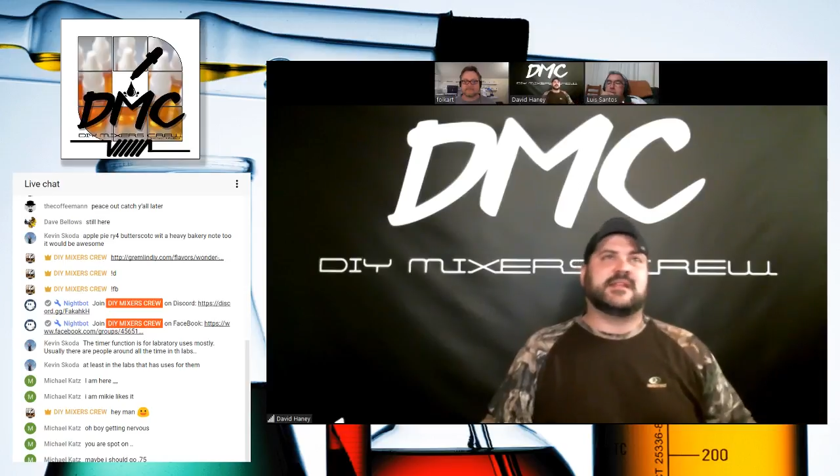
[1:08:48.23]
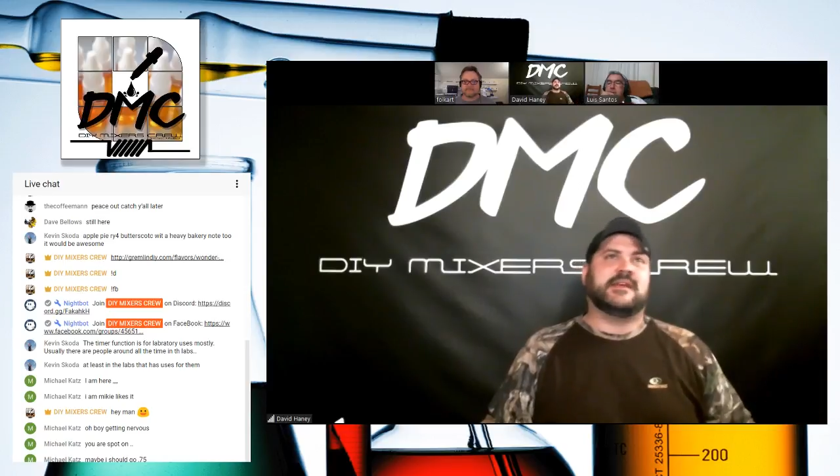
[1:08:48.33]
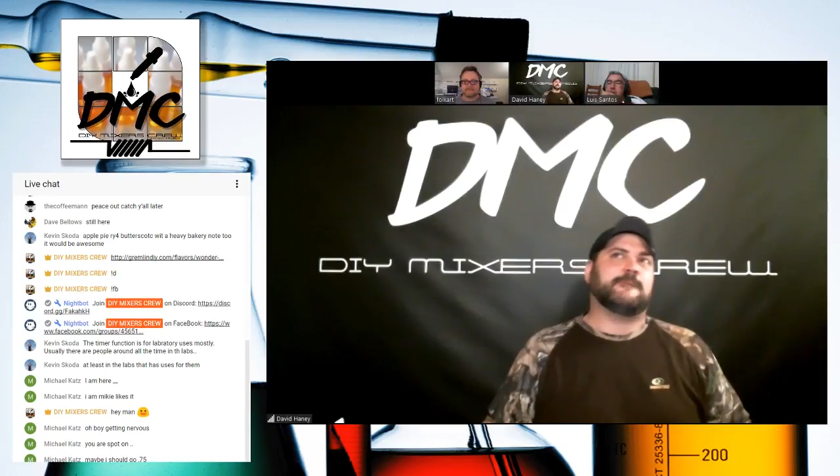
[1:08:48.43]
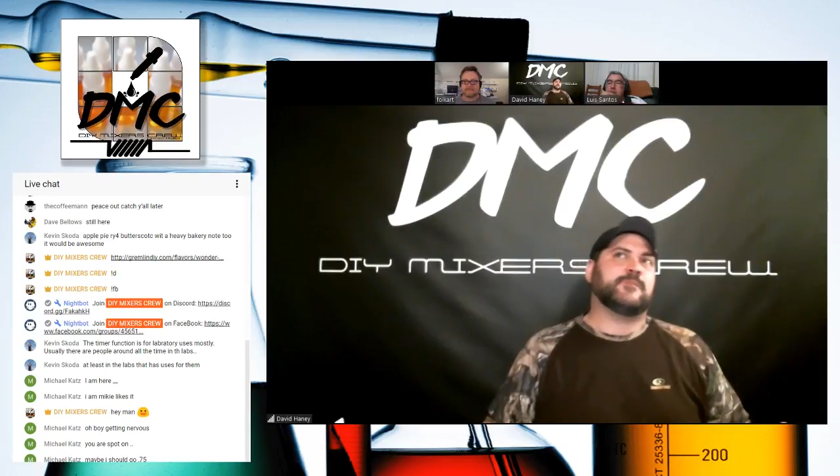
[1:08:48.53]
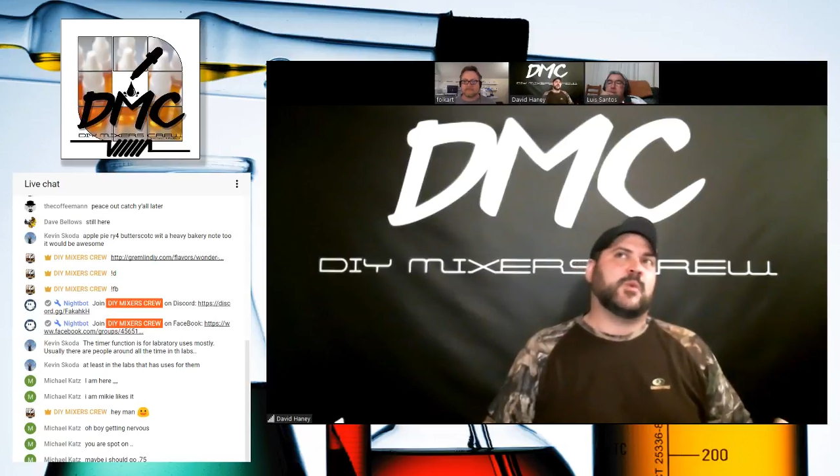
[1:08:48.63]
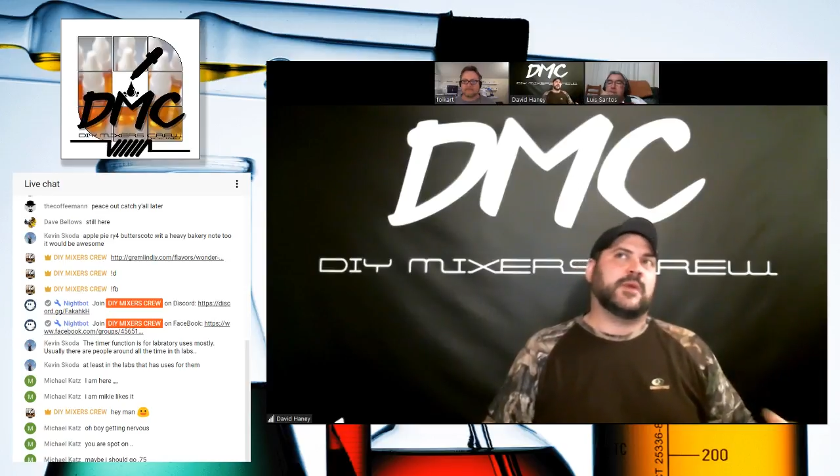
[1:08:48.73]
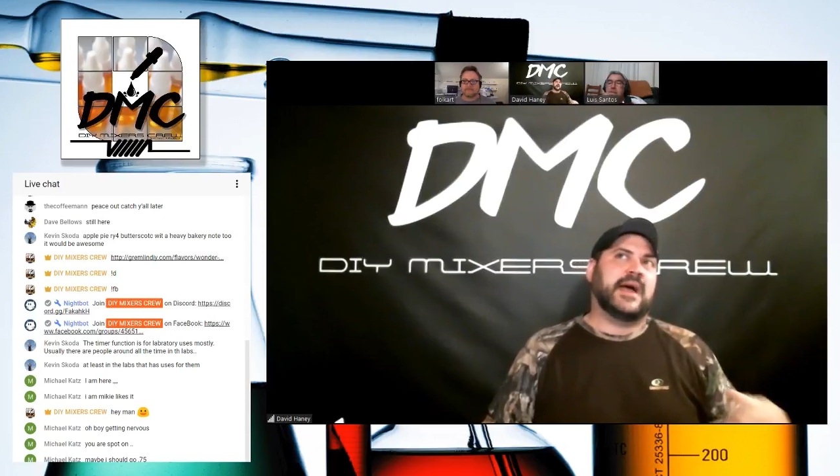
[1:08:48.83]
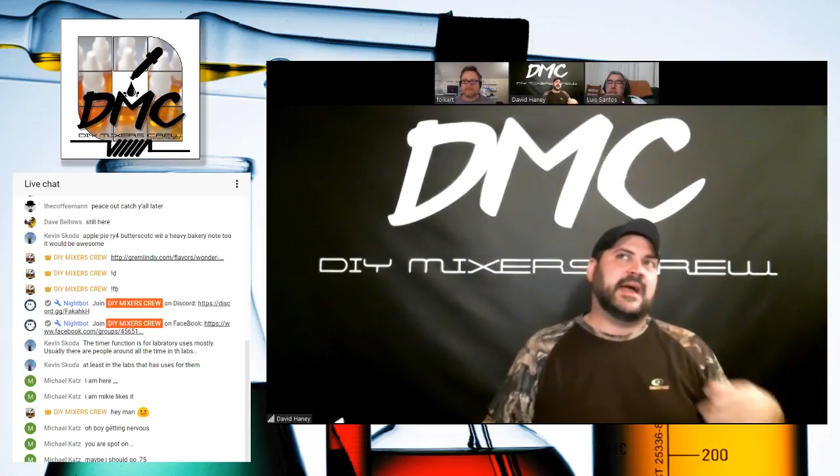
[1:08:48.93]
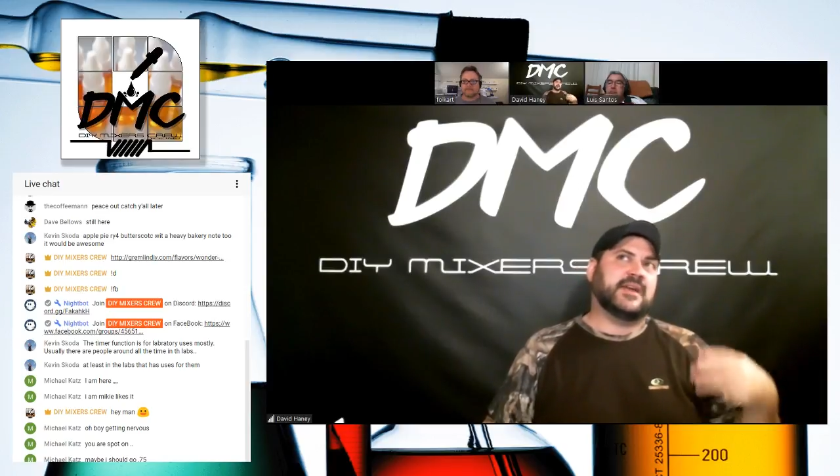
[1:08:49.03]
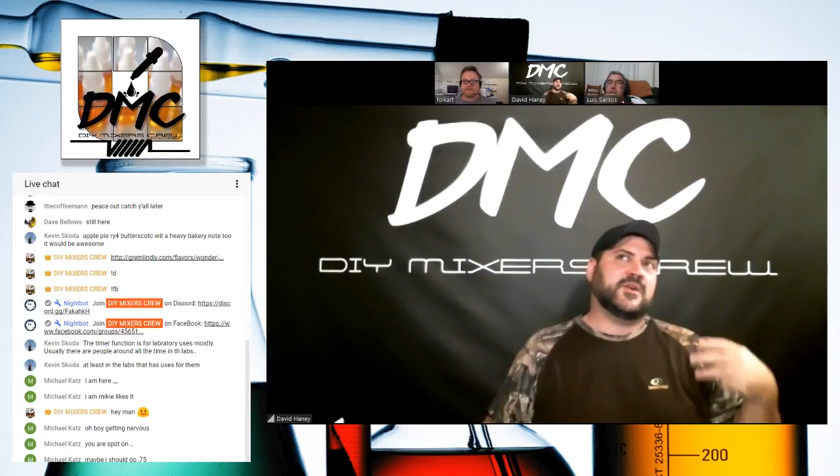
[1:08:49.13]
Like when
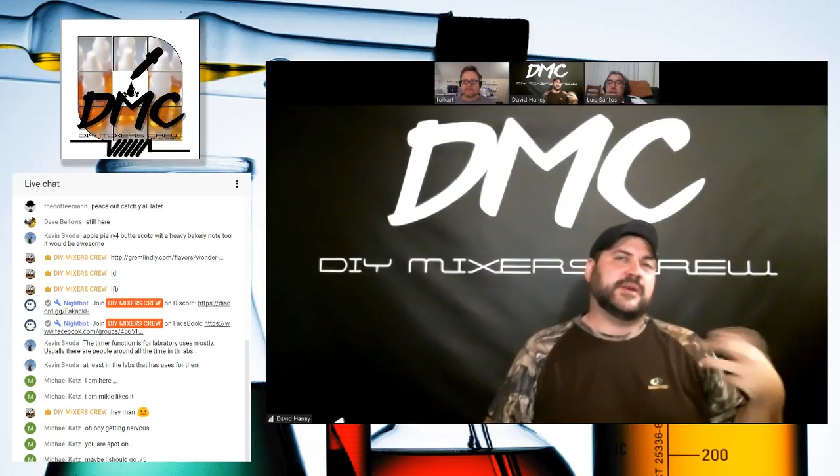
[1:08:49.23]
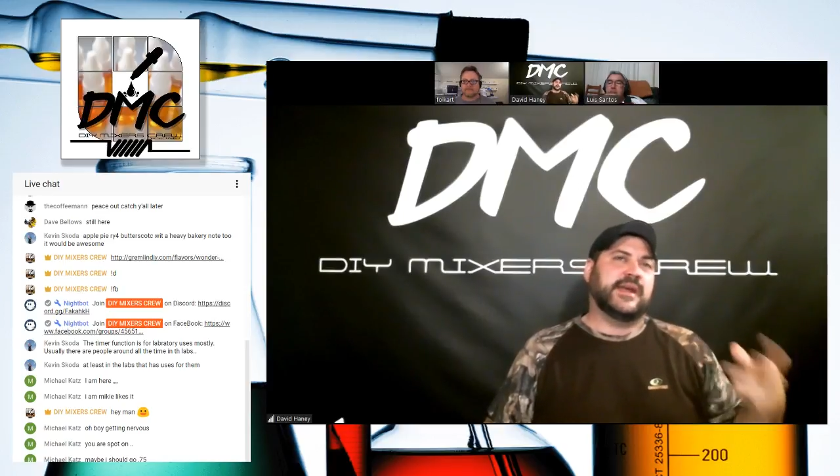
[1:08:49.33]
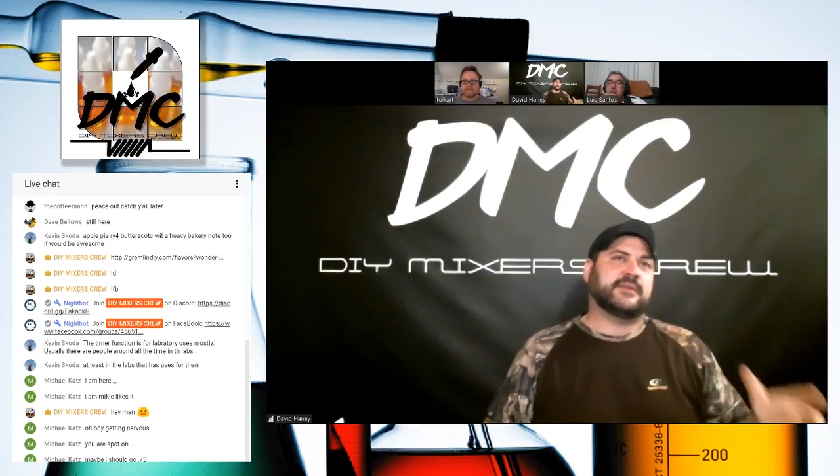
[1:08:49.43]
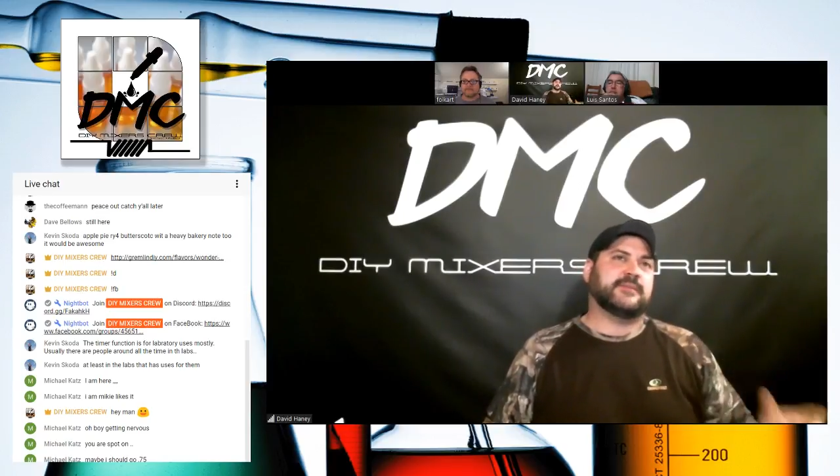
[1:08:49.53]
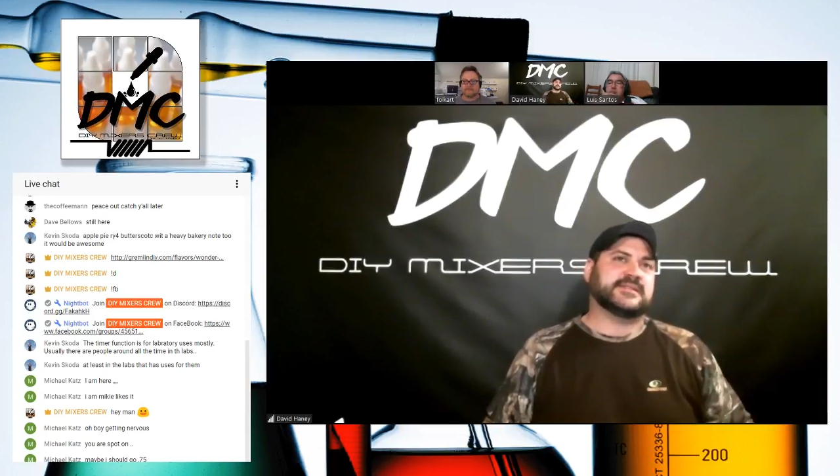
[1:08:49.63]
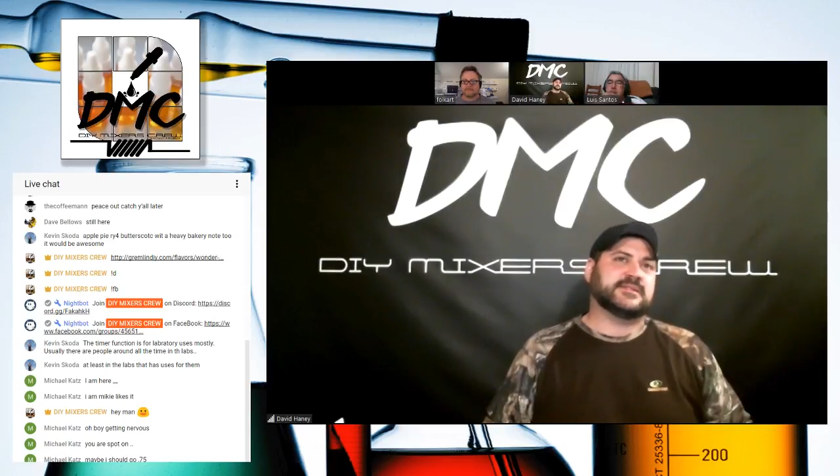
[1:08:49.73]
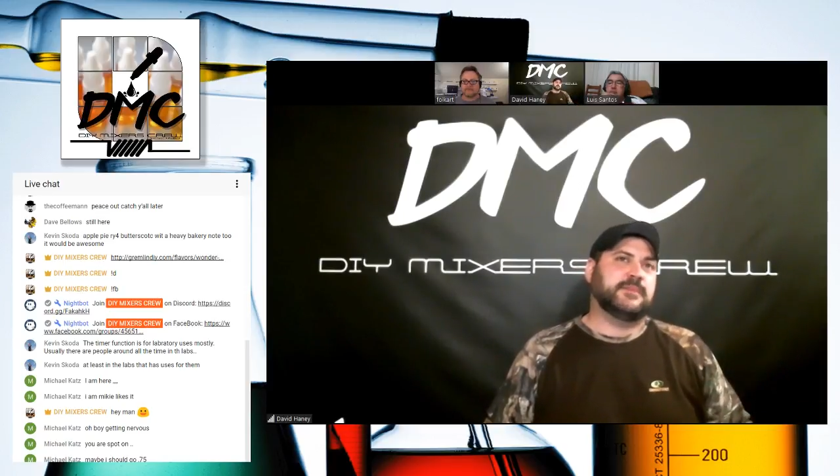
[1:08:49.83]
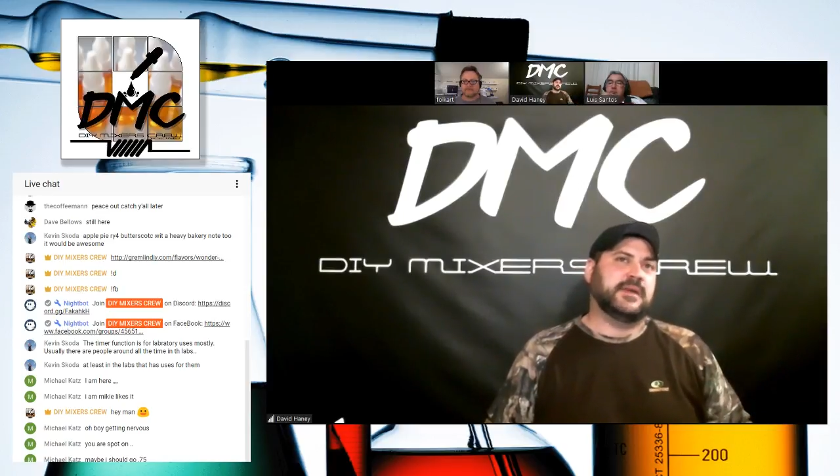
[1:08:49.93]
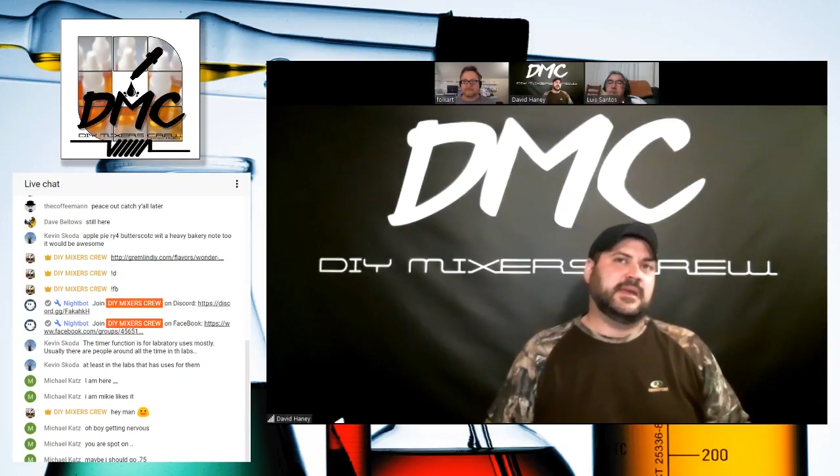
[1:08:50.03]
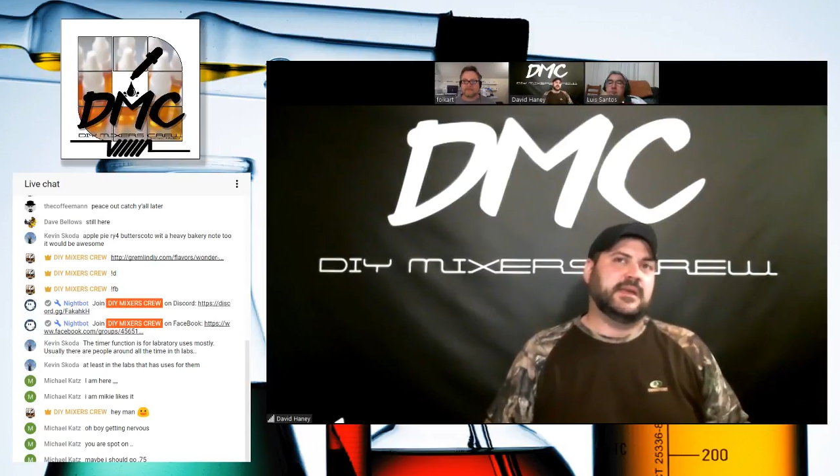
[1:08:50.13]
I create a
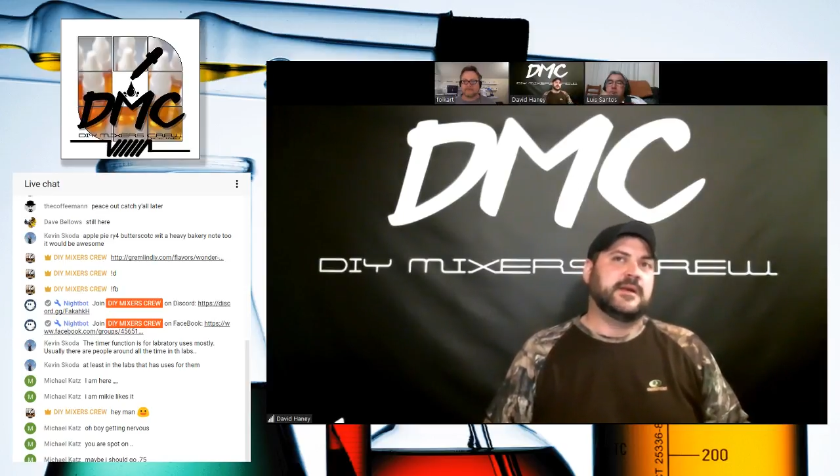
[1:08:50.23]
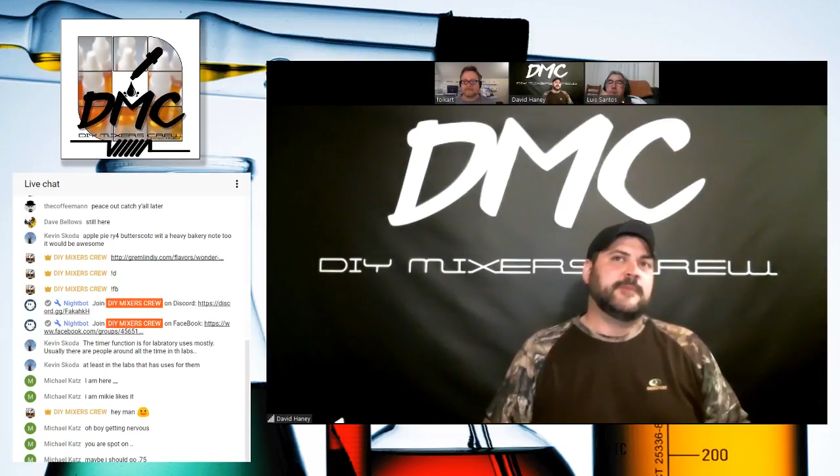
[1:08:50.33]
recipe,